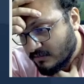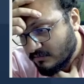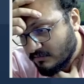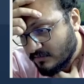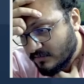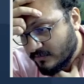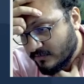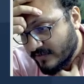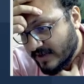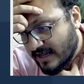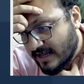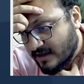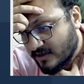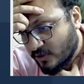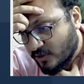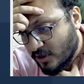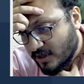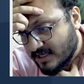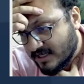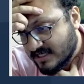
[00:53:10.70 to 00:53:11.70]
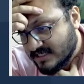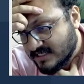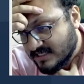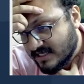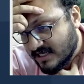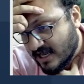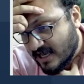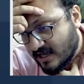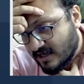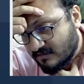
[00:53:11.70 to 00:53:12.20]
well not easy
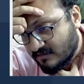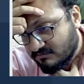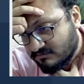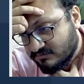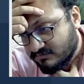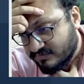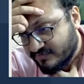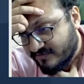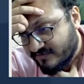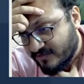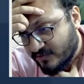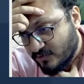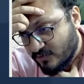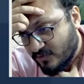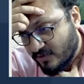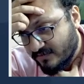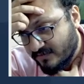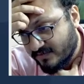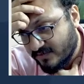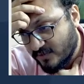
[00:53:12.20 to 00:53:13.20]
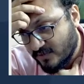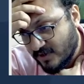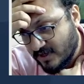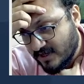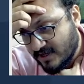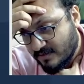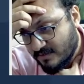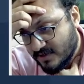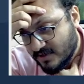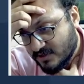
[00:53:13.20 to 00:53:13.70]
yeah few of you are
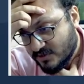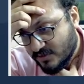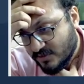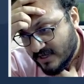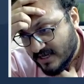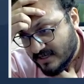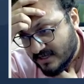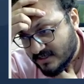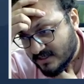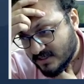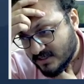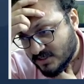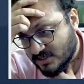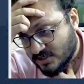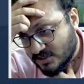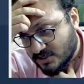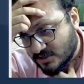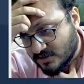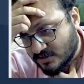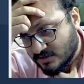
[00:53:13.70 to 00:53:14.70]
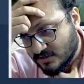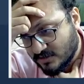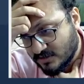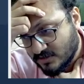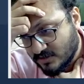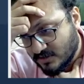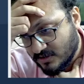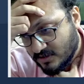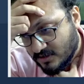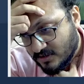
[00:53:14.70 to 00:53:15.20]
able to get this
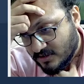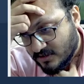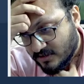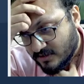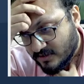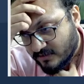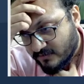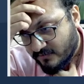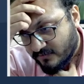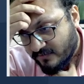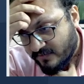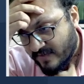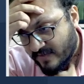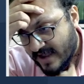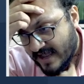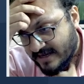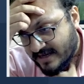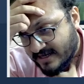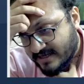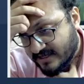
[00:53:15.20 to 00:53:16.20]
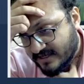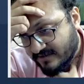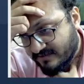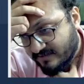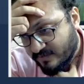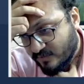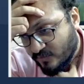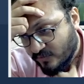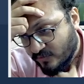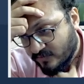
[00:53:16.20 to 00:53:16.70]
very tough
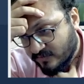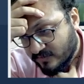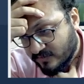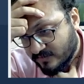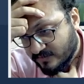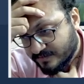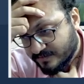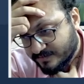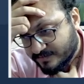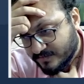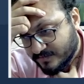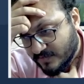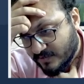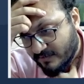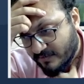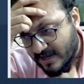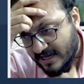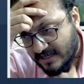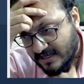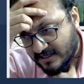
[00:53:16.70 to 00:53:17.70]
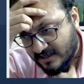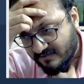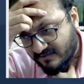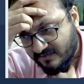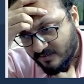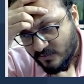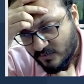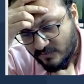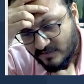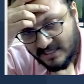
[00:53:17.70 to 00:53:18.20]
move very tough
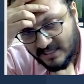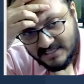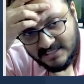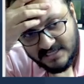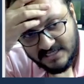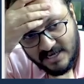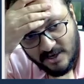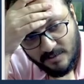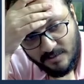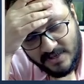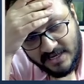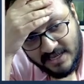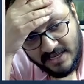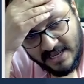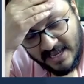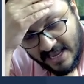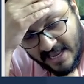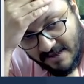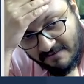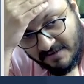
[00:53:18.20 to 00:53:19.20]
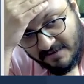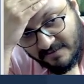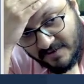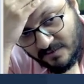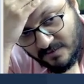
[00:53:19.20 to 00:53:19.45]
move let's see how many everyone